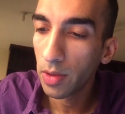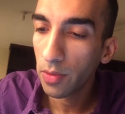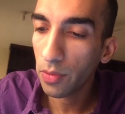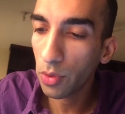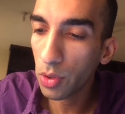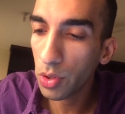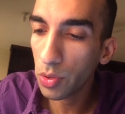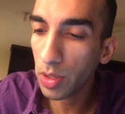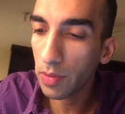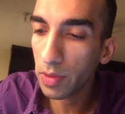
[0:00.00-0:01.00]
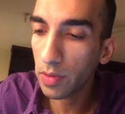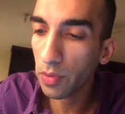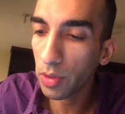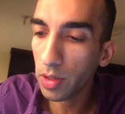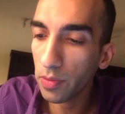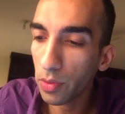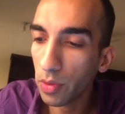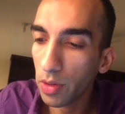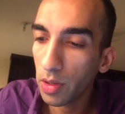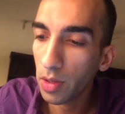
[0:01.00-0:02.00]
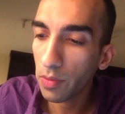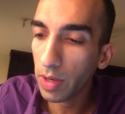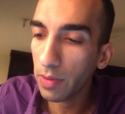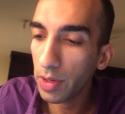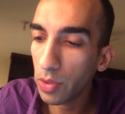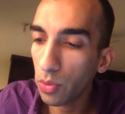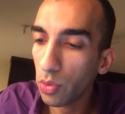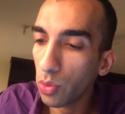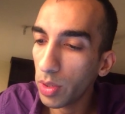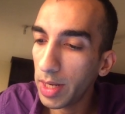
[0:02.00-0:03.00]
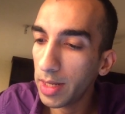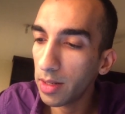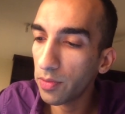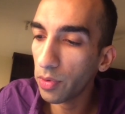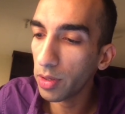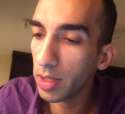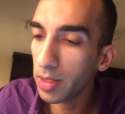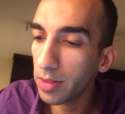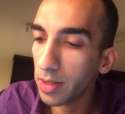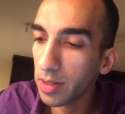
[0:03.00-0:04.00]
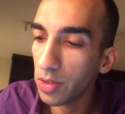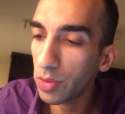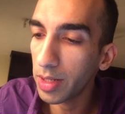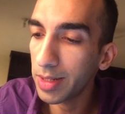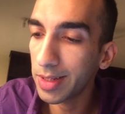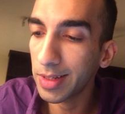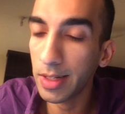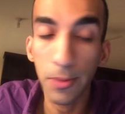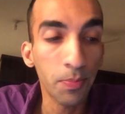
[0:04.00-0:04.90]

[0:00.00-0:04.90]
4 into 11 is 44, 5 into 8 is 40, 6 into 10 is 60.